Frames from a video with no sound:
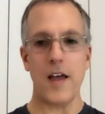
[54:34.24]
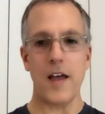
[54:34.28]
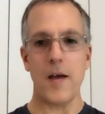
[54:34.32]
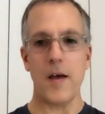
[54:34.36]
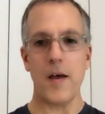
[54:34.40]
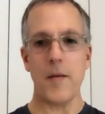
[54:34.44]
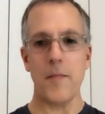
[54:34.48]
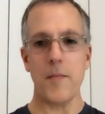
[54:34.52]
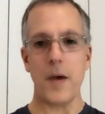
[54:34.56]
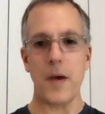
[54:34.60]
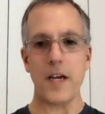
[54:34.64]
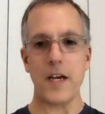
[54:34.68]

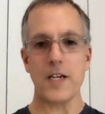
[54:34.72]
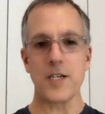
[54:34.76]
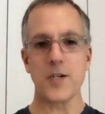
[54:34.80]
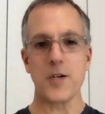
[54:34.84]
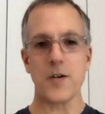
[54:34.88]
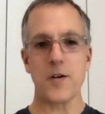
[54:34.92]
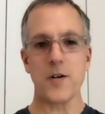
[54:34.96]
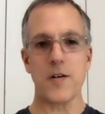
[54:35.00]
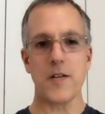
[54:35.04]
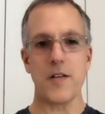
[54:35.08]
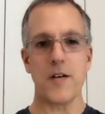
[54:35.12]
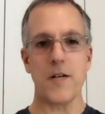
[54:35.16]
making
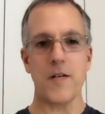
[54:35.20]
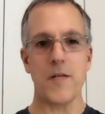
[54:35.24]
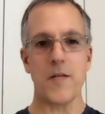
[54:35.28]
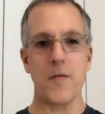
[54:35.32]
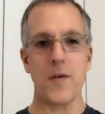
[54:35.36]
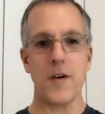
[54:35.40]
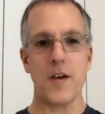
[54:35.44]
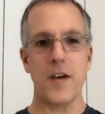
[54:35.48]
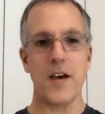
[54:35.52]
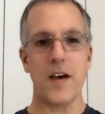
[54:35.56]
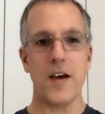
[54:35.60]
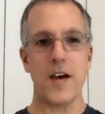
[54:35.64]
sure that
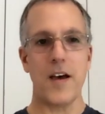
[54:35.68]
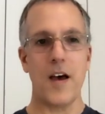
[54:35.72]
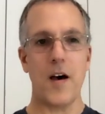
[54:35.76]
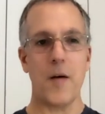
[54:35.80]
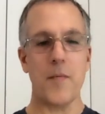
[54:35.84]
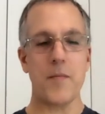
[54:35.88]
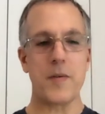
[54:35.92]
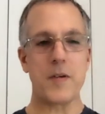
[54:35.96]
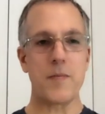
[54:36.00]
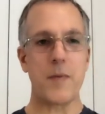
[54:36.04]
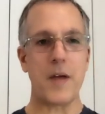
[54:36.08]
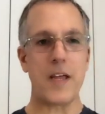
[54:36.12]
we
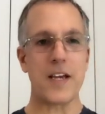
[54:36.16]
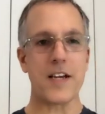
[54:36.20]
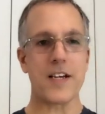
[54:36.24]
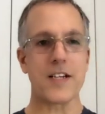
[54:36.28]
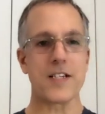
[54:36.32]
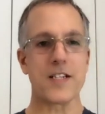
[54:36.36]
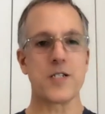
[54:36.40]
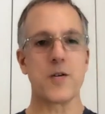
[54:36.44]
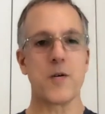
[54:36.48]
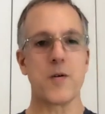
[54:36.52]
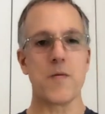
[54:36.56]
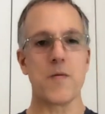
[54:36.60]
help as many
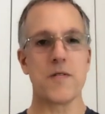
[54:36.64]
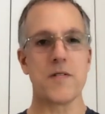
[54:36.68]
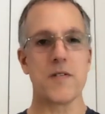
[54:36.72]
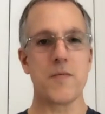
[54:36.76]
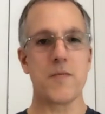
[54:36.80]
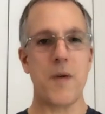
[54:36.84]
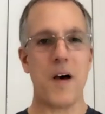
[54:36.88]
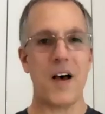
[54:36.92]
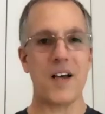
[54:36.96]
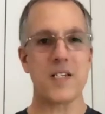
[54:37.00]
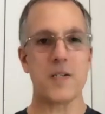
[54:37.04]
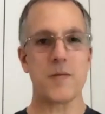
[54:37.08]
consumers as
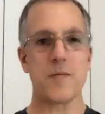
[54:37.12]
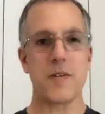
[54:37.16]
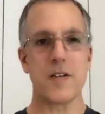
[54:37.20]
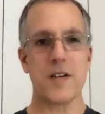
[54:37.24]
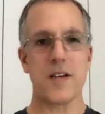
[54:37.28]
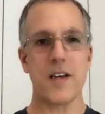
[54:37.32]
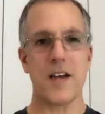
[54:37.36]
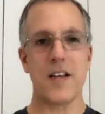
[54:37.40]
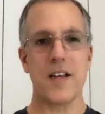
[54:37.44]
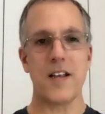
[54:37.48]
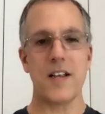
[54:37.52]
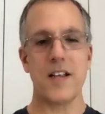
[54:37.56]
possible
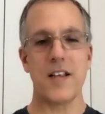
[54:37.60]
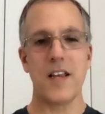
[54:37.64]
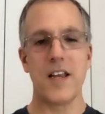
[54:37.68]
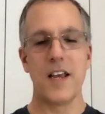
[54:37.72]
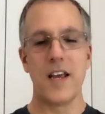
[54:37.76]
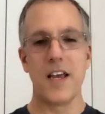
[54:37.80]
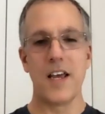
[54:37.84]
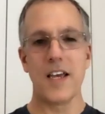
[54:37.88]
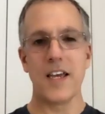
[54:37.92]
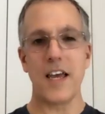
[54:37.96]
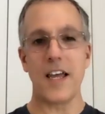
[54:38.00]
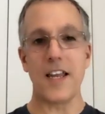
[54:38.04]
get
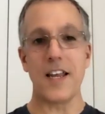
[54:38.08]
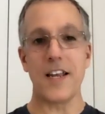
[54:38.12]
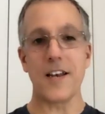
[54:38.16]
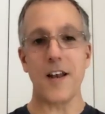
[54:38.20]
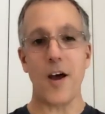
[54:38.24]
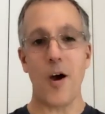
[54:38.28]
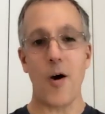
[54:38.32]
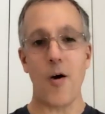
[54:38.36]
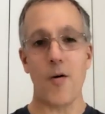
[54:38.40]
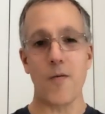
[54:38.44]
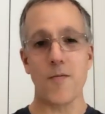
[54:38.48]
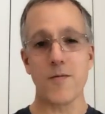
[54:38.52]
into
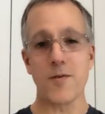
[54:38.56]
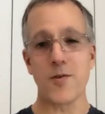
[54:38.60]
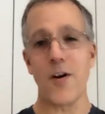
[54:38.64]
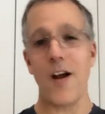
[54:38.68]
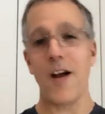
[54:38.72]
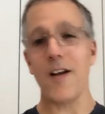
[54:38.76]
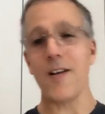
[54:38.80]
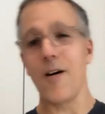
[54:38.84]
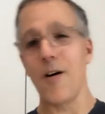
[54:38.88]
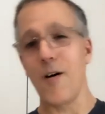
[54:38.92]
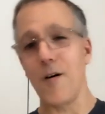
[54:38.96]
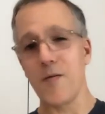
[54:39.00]
homes or
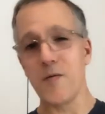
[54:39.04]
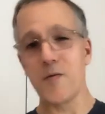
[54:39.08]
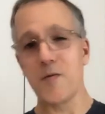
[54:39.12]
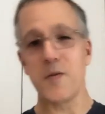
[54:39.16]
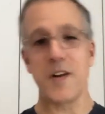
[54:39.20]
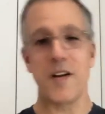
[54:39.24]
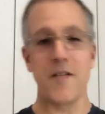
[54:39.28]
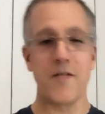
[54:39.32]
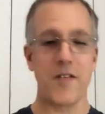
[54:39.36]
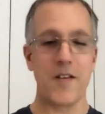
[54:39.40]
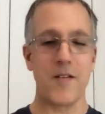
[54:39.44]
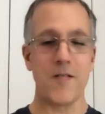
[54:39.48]
out of homes,
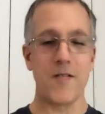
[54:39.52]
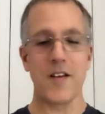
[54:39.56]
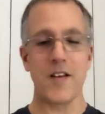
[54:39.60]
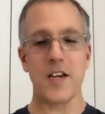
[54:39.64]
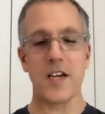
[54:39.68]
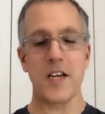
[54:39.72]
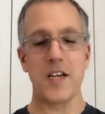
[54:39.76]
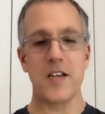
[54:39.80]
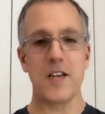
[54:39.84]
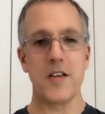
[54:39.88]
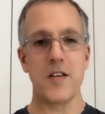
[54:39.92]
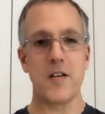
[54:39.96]
whatever they're
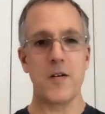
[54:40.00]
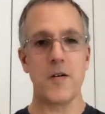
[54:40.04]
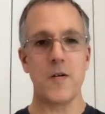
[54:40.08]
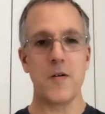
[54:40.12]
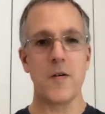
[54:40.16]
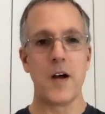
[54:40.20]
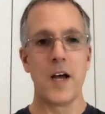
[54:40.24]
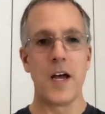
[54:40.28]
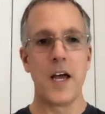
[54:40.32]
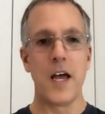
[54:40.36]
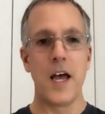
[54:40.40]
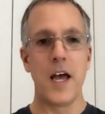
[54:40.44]
looking to do.
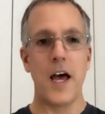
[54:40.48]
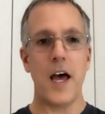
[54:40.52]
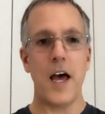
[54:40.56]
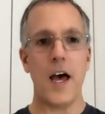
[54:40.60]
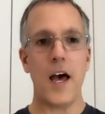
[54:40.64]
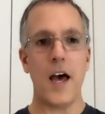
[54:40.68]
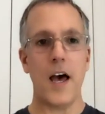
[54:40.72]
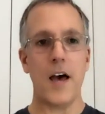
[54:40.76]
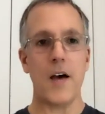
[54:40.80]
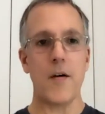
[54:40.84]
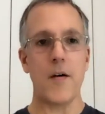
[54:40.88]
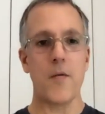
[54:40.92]

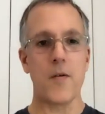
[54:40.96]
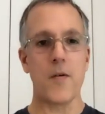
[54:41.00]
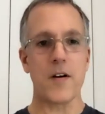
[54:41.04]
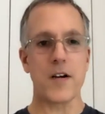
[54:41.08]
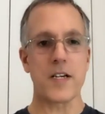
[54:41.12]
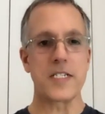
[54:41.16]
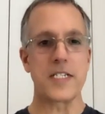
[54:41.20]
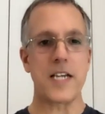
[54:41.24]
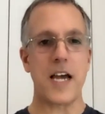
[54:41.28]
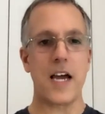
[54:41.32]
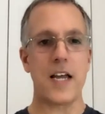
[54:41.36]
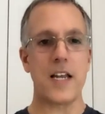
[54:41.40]
We're
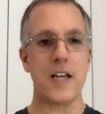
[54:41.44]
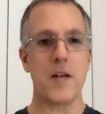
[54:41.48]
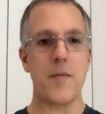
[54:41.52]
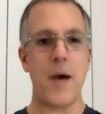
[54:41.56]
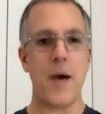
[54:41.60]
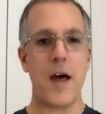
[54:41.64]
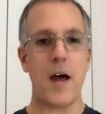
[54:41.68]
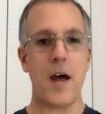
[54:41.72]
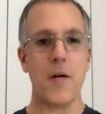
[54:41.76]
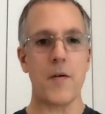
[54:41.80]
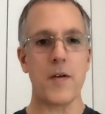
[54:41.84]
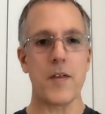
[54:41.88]
excited
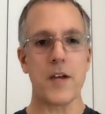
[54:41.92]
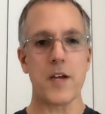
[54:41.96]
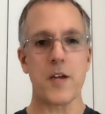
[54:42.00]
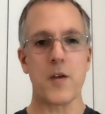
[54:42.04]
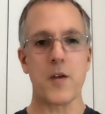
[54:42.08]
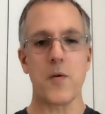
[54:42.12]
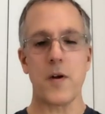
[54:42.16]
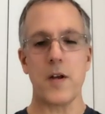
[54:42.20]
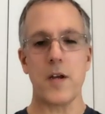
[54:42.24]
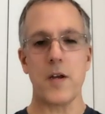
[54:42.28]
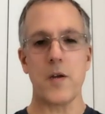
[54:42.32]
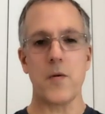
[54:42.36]
about it. We think
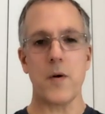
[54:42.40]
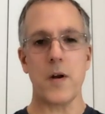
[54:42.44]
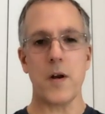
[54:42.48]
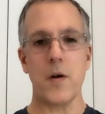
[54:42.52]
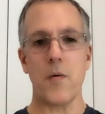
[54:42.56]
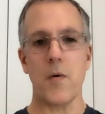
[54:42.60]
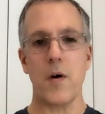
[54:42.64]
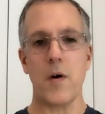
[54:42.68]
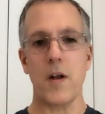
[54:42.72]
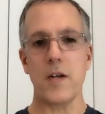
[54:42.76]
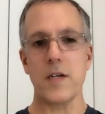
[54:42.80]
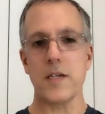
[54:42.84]

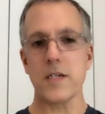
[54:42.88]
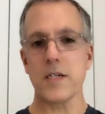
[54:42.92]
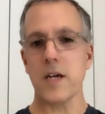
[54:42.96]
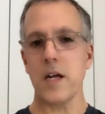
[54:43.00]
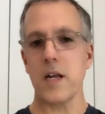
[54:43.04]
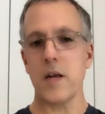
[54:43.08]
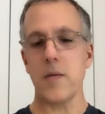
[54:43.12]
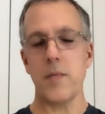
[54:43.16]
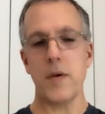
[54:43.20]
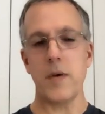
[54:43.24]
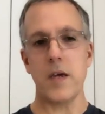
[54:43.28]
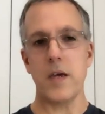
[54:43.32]
2021 is going
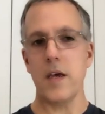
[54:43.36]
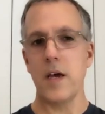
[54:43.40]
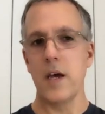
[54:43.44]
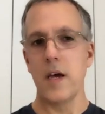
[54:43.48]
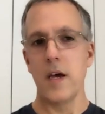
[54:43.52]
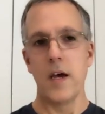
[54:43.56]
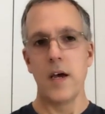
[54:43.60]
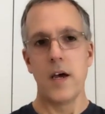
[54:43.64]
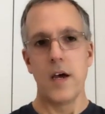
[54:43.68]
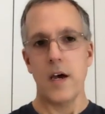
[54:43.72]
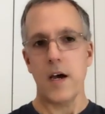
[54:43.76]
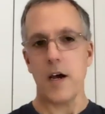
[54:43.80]
to be
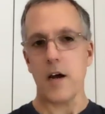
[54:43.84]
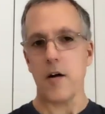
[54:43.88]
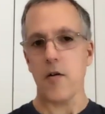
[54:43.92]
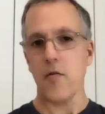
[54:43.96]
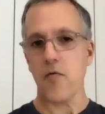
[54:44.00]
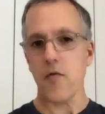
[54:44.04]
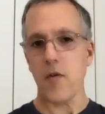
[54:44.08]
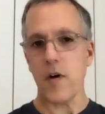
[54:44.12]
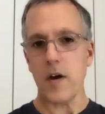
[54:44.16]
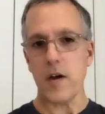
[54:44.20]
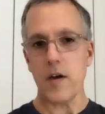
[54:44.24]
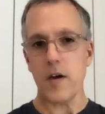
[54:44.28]
a
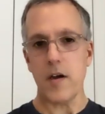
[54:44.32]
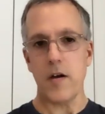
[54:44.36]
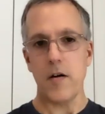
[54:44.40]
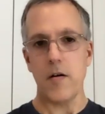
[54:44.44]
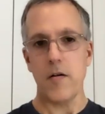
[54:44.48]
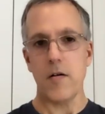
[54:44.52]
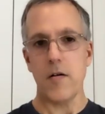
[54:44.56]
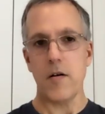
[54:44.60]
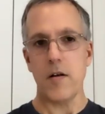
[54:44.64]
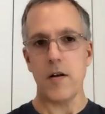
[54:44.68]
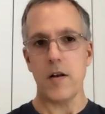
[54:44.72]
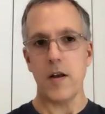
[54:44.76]
great
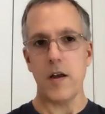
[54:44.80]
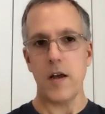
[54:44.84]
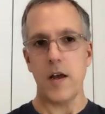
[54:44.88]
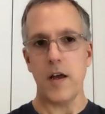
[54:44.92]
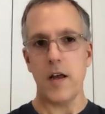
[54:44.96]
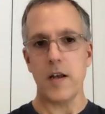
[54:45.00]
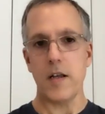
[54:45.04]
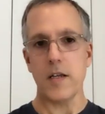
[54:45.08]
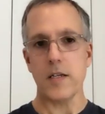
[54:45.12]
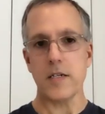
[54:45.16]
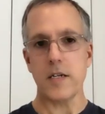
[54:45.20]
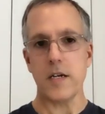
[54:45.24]
year, and
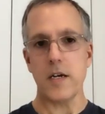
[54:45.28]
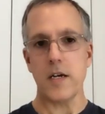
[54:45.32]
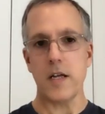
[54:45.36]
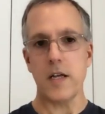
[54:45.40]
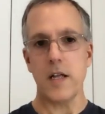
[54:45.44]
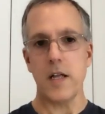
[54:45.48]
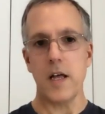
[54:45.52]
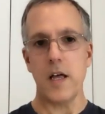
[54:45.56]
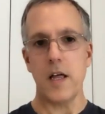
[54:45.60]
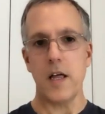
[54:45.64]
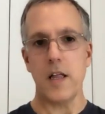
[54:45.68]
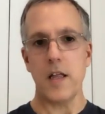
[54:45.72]
it's a
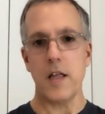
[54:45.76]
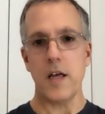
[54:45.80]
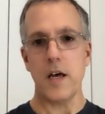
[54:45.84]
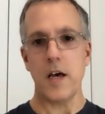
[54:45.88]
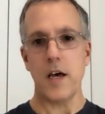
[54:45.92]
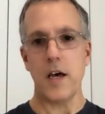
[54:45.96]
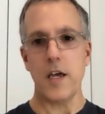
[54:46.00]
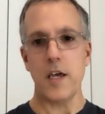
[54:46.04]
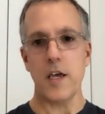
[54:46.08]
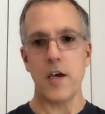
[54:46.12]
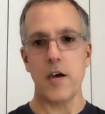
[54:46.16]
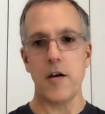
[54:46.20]

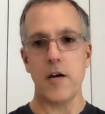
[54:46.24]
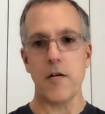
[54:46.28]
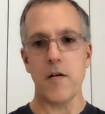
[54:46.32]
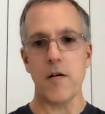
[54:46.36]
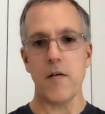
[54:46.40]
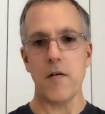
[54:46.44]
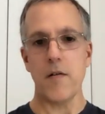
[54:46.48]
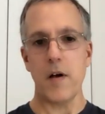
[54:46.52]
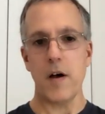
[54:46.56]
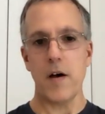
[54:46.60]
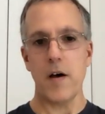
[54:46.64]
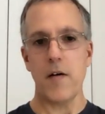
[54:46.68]

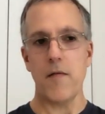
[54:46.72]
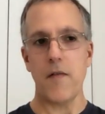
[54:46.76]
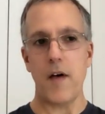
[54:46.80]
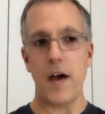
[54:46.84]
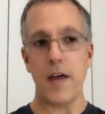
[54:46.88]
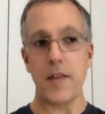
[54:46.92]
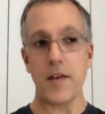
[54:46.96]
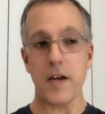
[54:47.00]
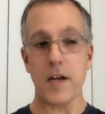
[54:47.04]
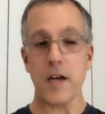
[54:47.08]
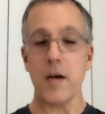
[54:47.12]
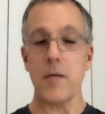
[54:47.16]
year of, I
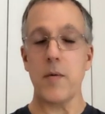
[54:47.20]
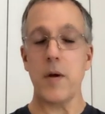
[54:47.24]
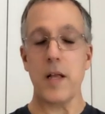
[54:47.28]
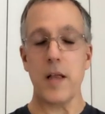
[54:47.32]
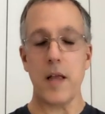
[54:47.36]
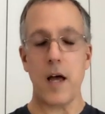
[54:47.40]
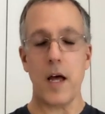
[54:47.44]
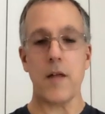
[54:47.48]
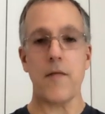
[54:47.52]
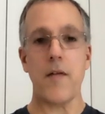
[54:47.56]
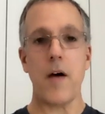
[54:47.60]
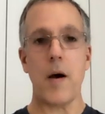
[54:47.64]
think, going to be a
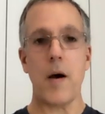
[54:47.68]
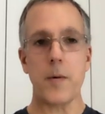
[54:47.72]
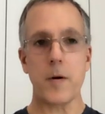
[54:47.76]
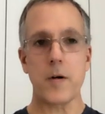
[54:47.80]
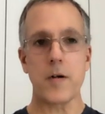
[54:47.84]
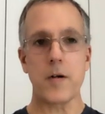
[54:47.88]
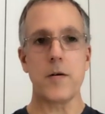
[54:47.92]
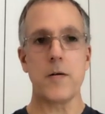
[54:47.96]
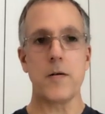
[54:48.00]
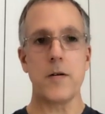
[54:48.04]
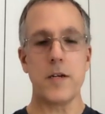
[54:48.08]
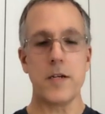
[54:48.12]
lot of
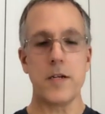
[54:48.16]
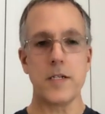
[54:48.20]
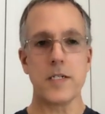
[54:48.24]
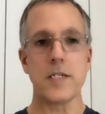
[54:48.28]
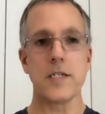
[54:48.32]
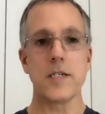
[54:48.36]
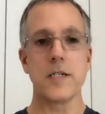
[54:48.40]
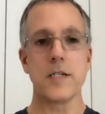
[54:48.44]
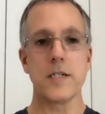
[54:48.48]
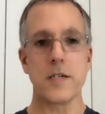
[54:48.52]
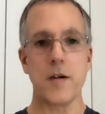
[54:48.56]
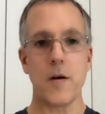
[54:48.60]

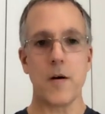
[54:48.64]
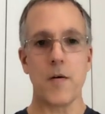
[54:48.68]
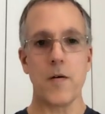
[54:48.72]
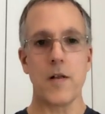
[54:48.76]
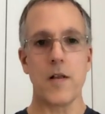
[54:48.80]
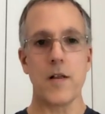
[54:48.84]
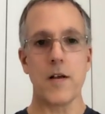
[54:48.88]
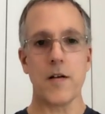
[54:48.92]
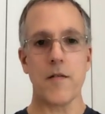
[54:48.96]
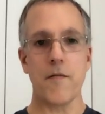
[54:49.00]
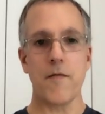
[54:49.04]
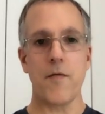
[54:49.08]
opportunities. So
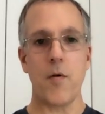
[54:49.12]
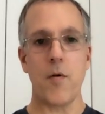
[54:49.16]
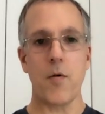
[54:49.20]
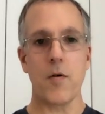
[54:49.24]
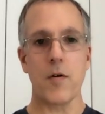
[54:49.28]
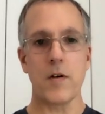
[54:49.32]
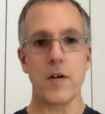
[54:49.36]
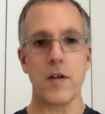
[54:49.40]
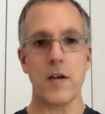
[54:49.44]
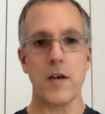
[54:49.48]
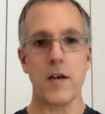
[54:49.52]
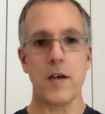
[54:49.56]
looking
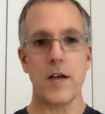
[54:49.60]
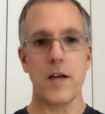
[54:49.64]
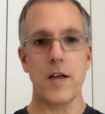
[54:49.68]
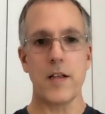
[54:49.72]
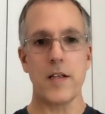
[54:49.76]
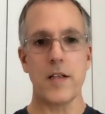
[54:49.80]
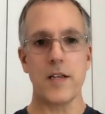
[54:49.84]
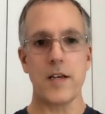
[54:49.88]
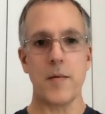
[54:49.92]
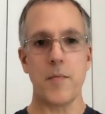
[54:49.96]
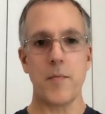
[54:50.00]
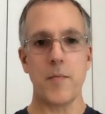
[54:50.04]
forward
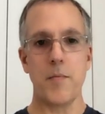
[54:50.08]
to